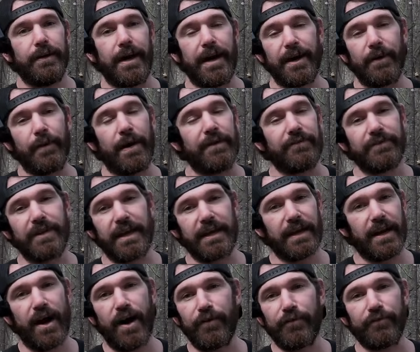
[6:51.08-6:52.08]
I don't have to take
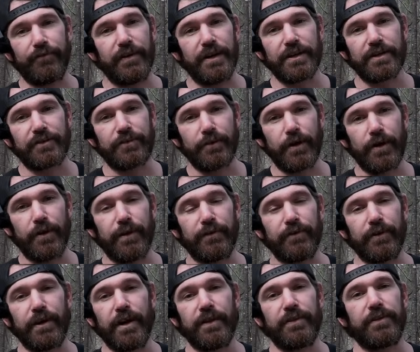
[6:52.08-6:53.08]
it off and fish through it
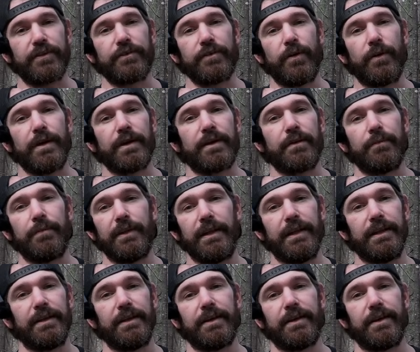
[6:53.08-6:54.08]
for nothing, so it
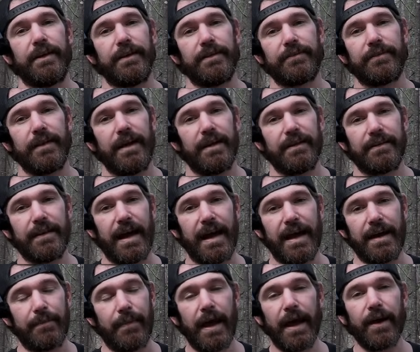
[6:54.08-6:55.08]
completely cuts that
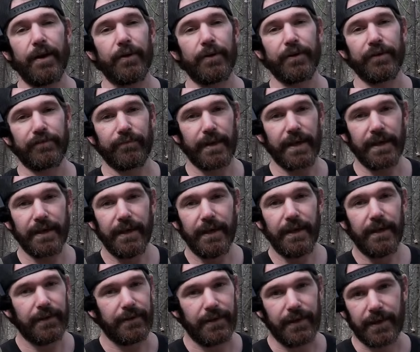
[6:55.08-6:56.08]
time out of me
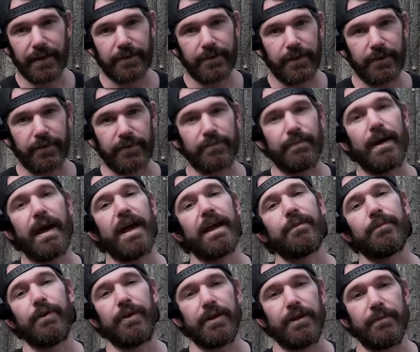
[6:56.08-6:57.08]
digging through this back
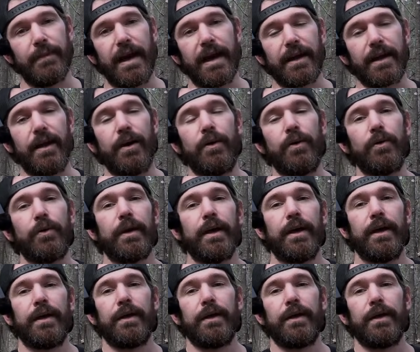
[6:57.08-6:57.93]
and putting it back on.